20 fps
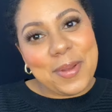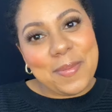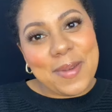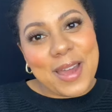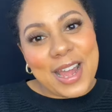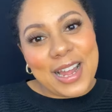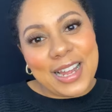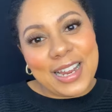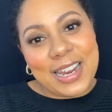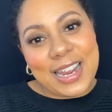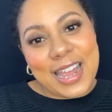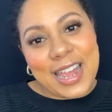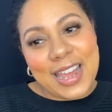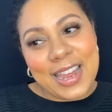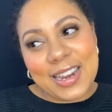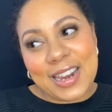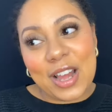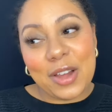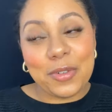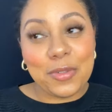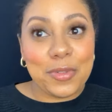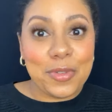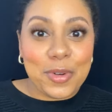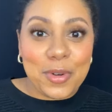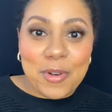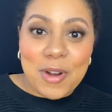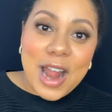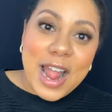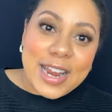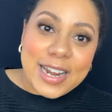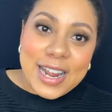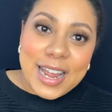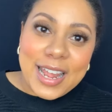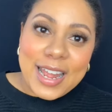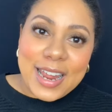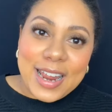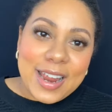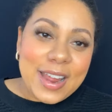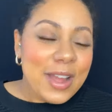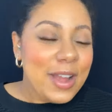be back again on
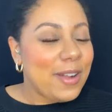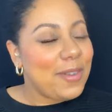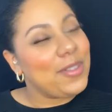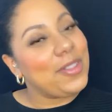Friday